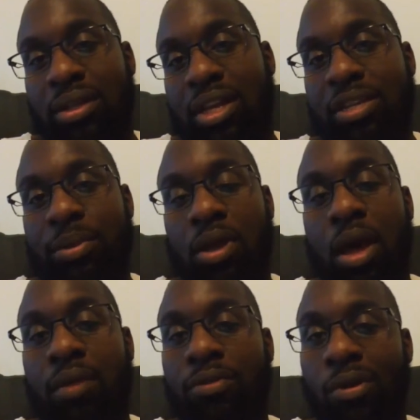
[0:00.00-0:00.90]
He's been
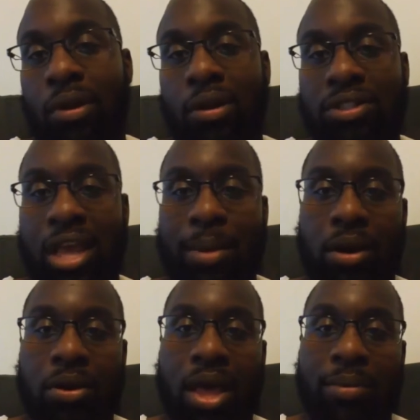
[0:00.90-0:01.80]
gone for a long time. I
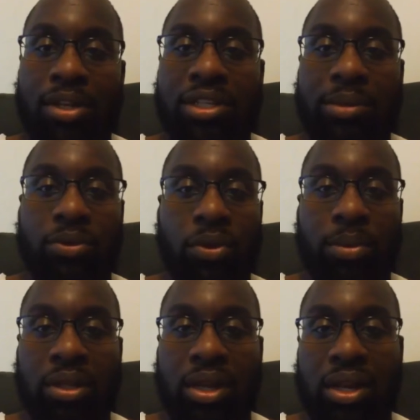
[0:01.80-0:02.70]
don't know how many teams will really
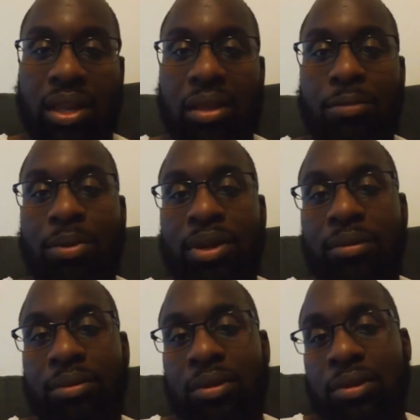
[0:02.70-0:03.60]
be looking at him, but,